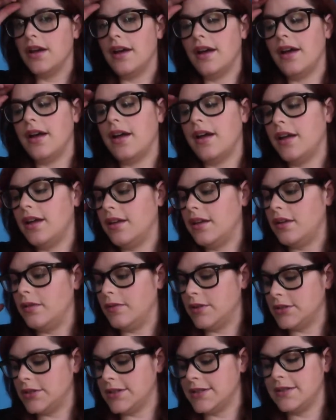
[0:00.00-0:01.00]
uh,
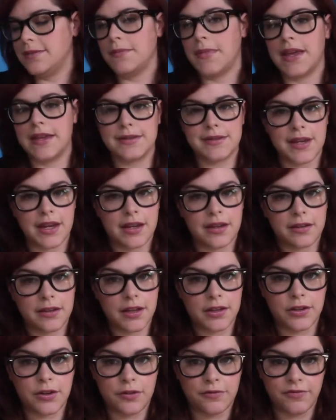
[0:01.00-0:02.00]
which is amazing.
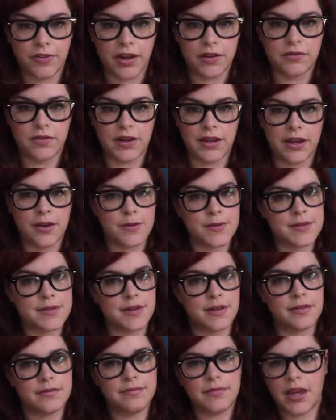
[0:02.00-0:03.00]
And you can find videos
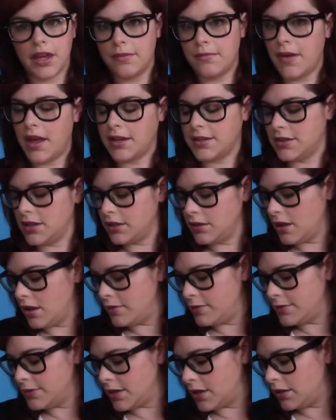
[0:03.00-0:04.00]
of me unboxing
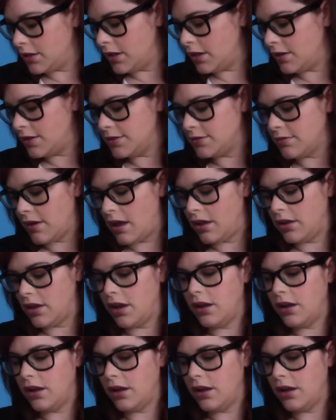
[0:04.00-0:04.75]
those on here as well.